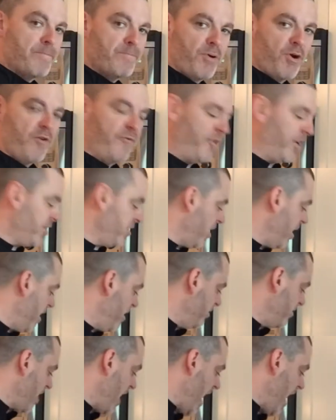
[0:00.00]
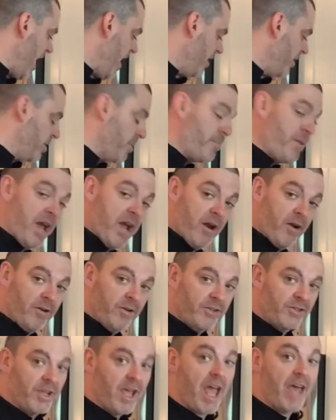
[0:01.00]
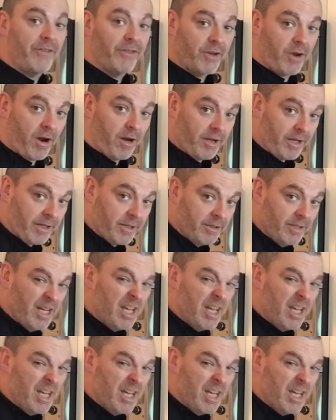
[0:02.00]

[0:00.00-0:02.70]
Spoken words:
Perfect time to add the pears and the garlic.